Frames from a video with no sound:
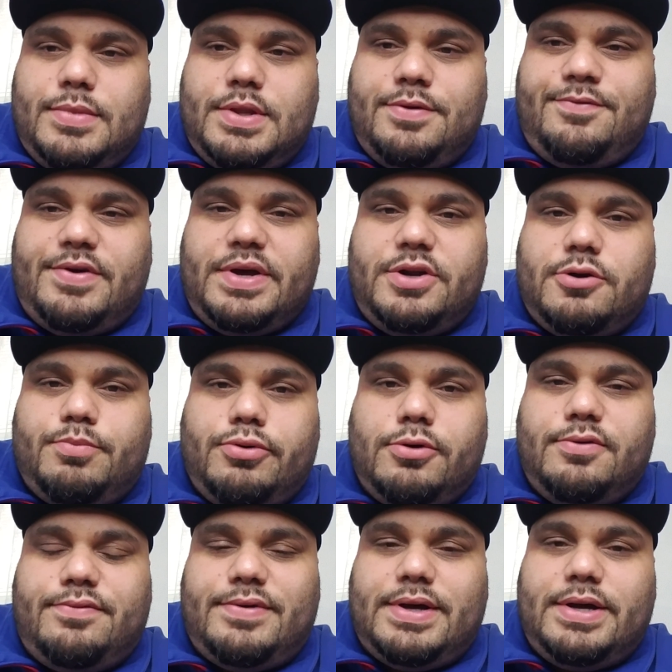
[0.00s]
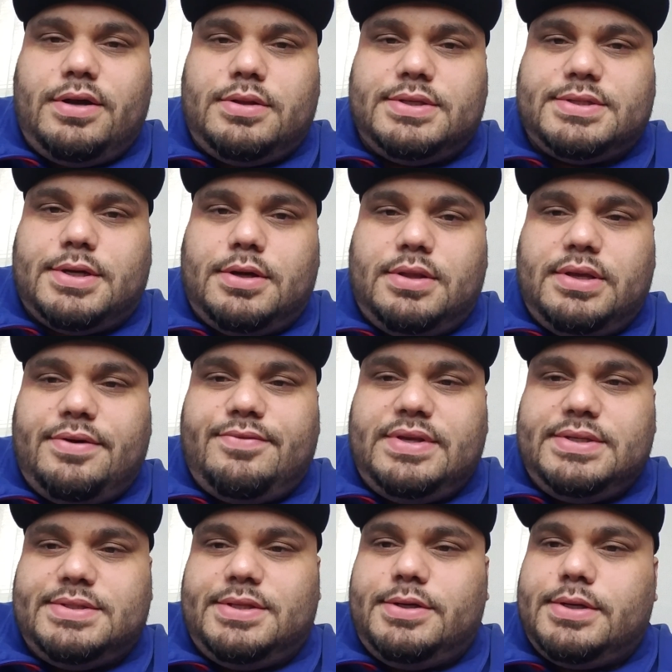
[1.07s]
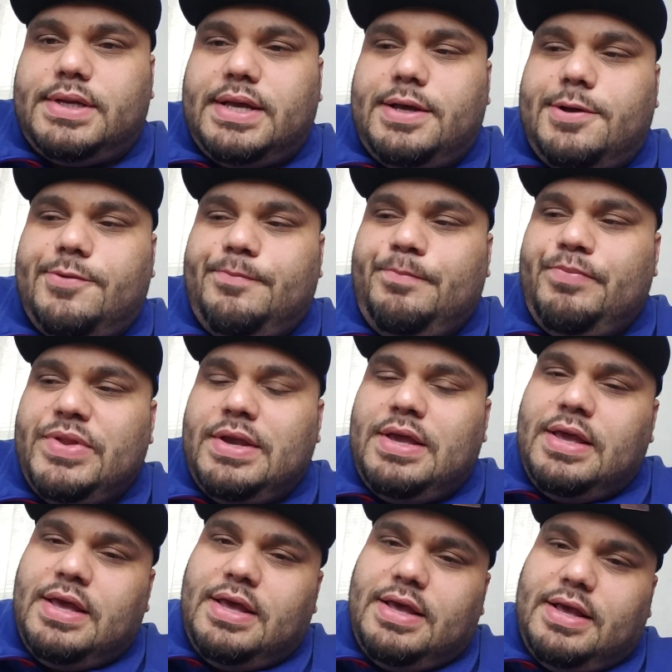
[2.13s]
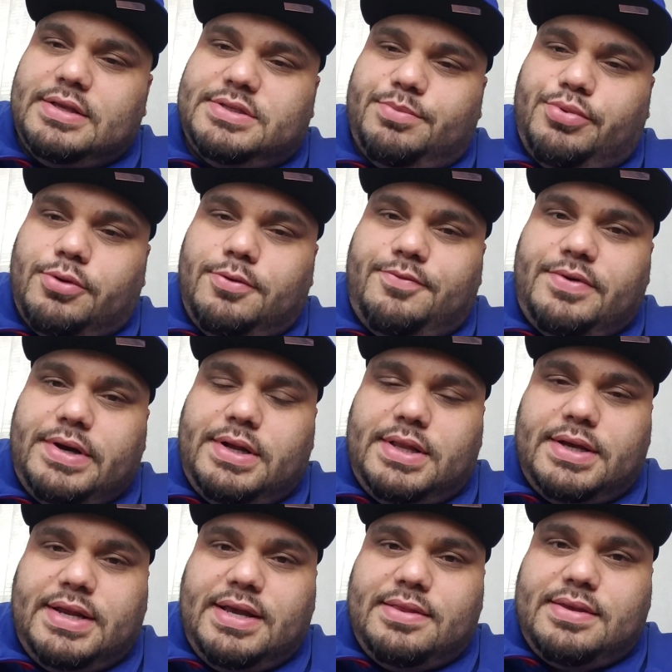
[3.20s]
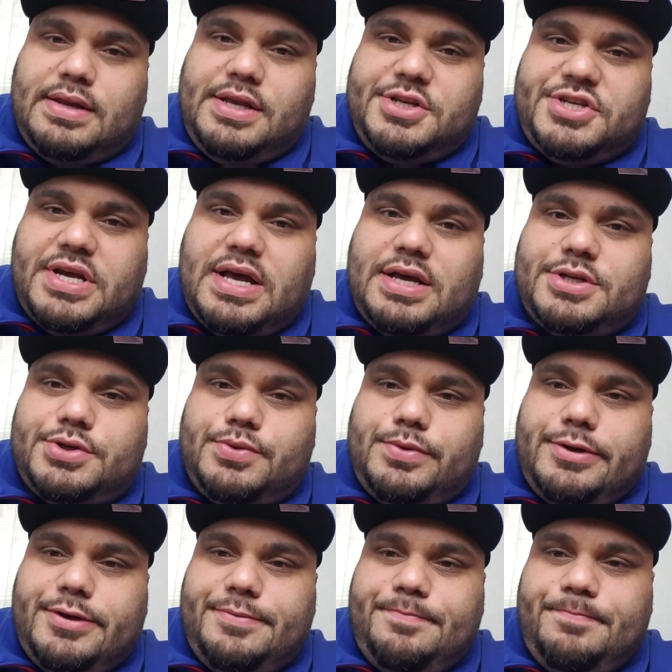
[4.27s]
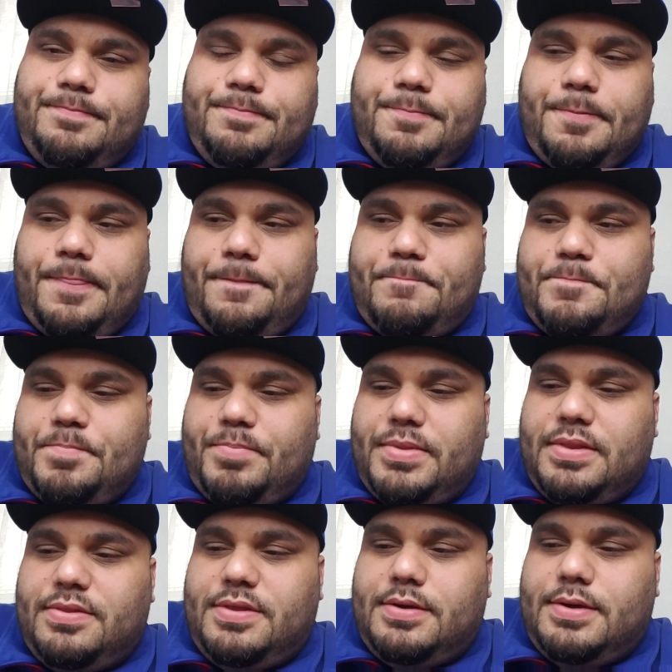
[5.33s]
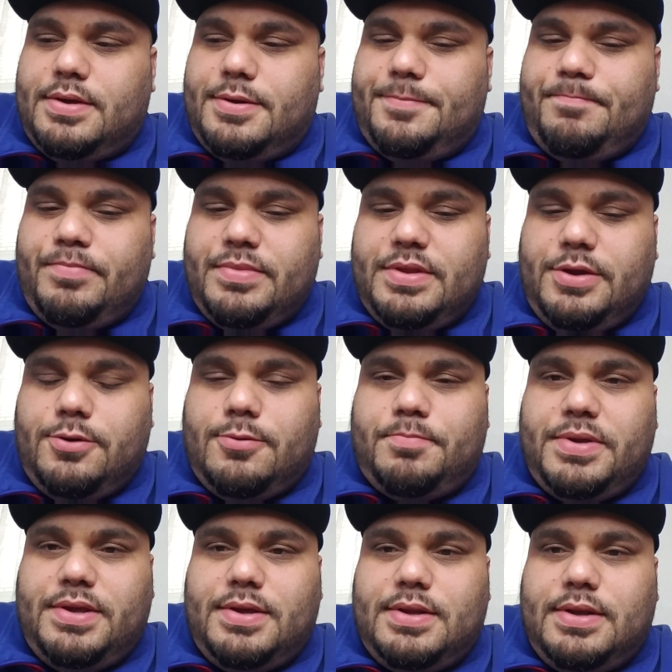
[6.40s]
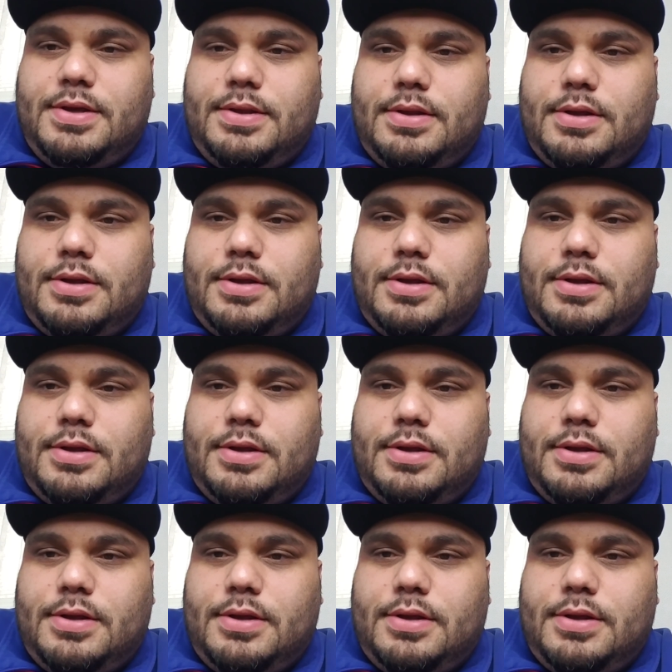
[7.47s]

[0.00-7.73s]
fighter profile. It's called Lefty's Lookout. It's a profile on Anthony Joshua, the European